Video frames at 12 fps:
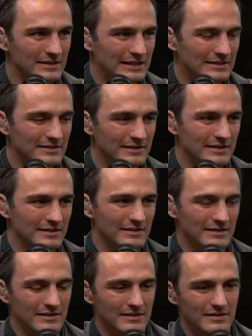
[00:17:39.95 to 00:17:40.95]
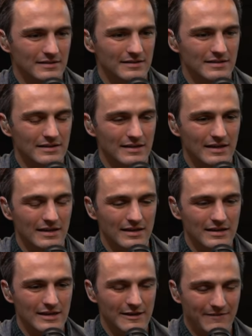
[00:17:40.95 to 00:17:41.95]
Like the,
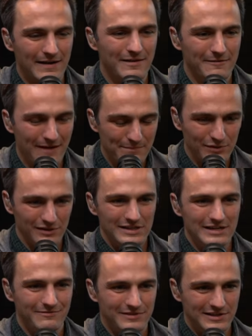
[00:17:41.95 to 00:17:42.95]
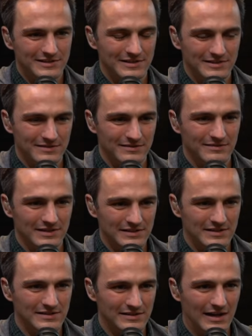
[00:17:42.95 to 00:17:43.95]
if I if I believe this is this
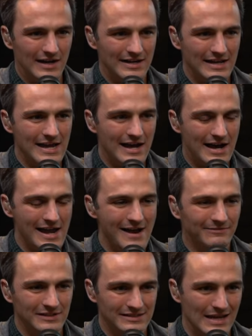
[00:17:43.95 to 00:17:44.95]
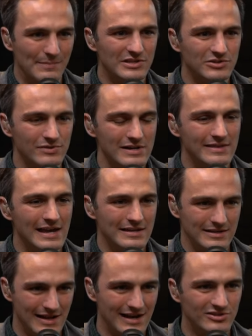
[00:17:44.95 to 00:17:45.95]
is God, I I have to demonstrate
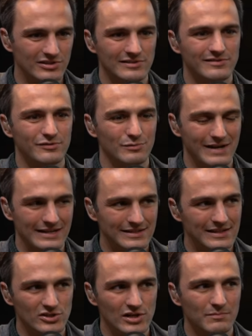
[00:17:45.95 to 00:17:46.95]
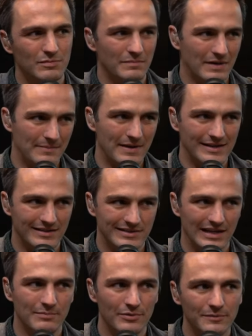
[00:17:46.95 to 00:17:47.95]
that not just through my teaching but by my
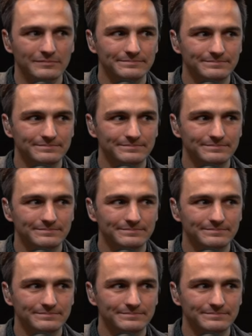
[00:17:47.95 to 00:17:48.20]
example.